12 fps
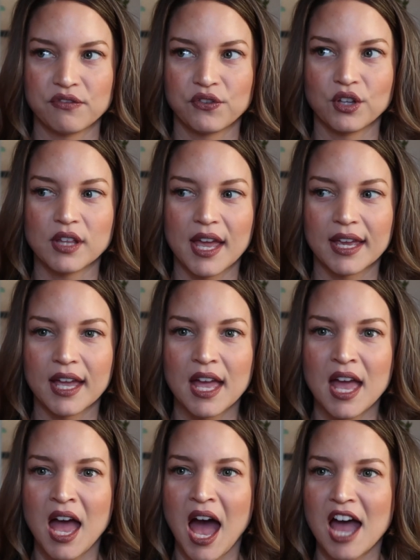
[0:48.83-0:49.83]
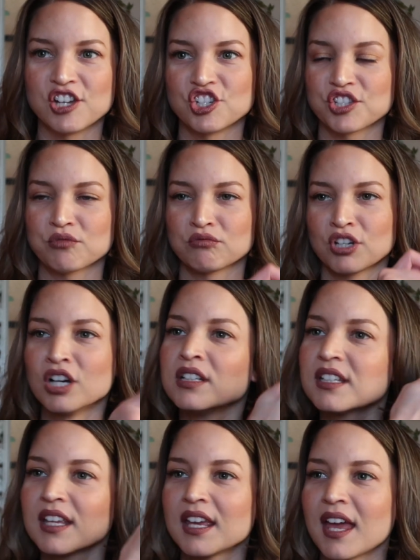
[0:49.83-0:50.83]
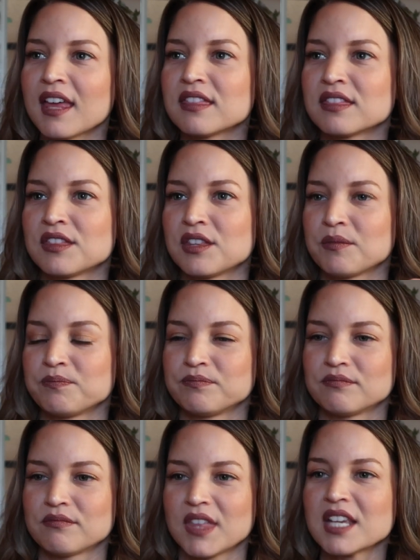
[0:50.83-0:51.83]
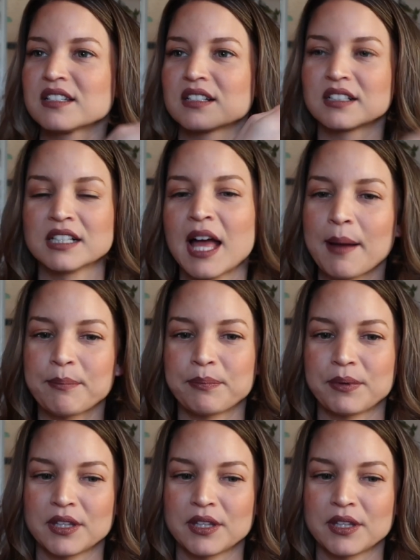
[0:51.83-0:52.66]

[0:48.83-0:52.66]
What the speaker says: I feel like I just couldn't get the thing to clamp,